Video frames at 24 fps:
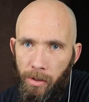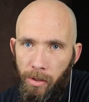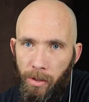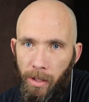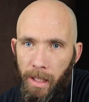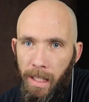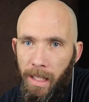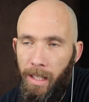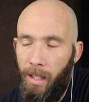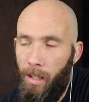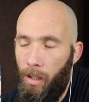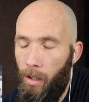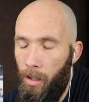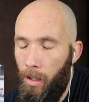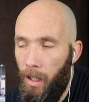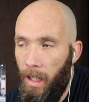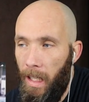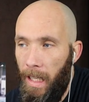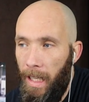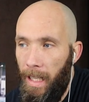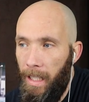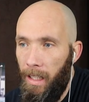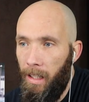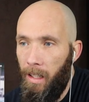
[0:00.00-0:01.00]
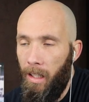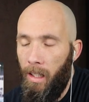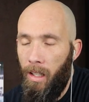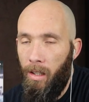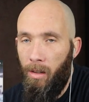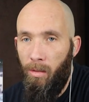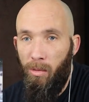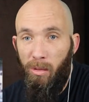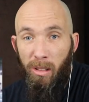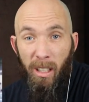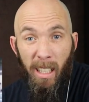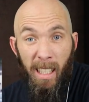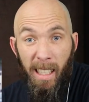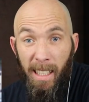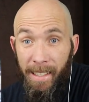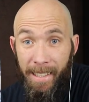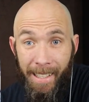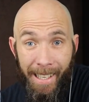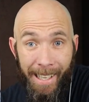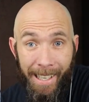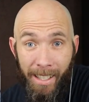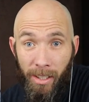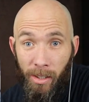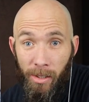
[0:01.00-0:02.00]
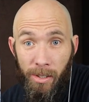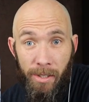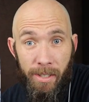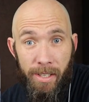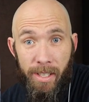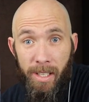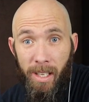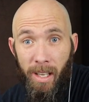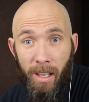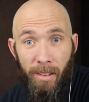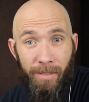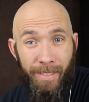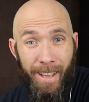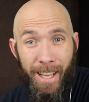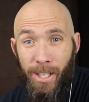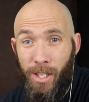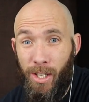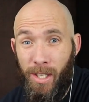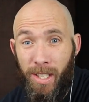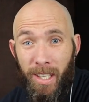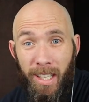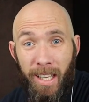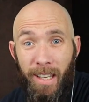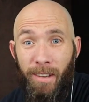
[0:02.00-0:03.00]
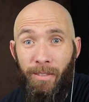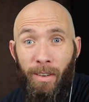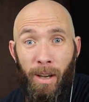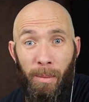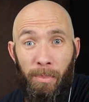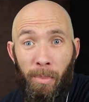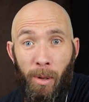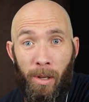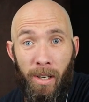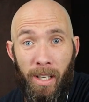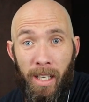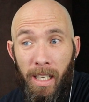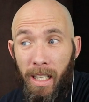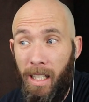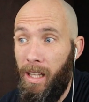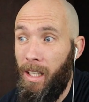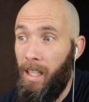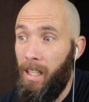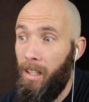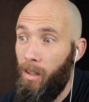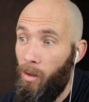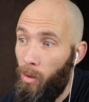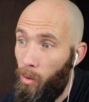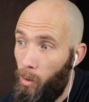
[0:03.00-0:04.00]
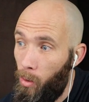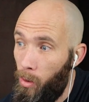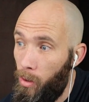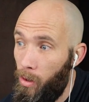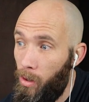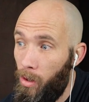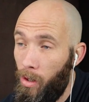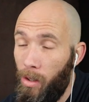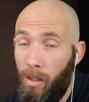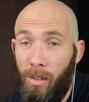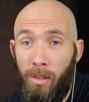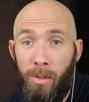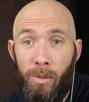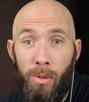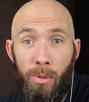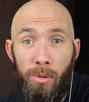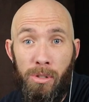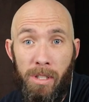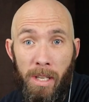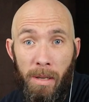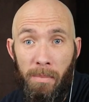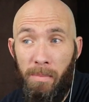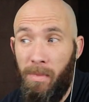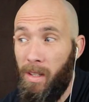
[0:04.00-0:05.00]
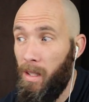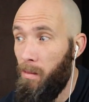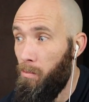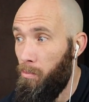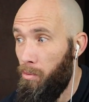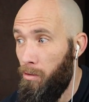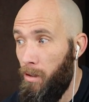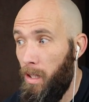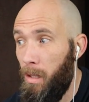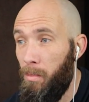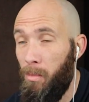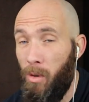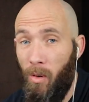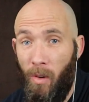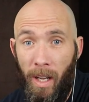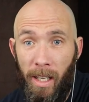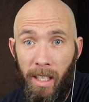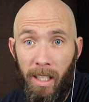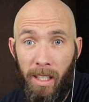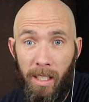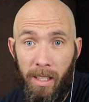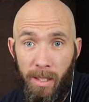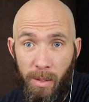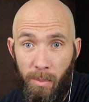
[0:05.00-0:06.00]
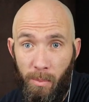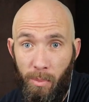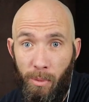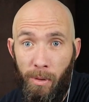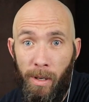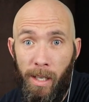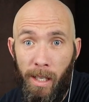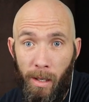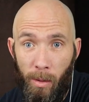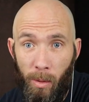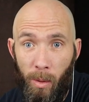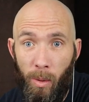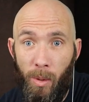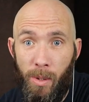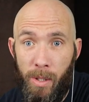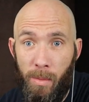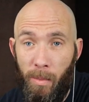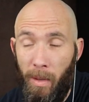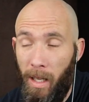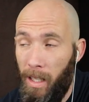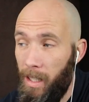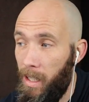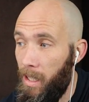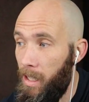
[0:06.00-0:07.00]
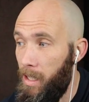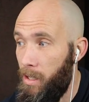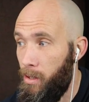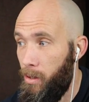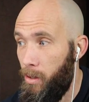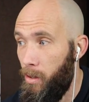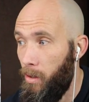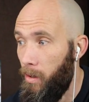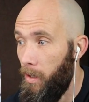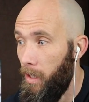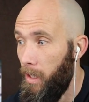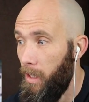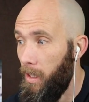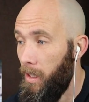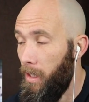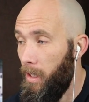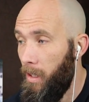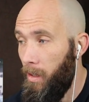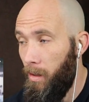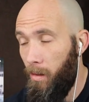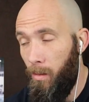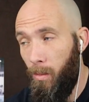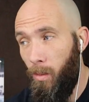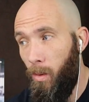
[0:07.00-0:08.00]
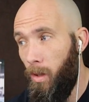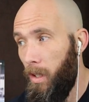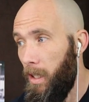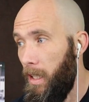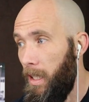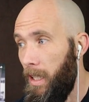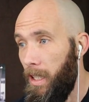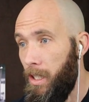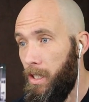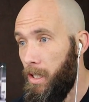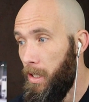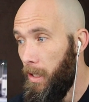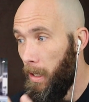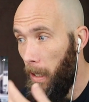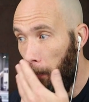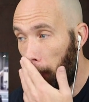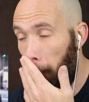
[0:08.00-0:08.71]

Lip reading: You're either going to get really down on yourself and just give up on anything, or you're going to do something pretty miraculous and pretty awesome like he's doing. What a legend.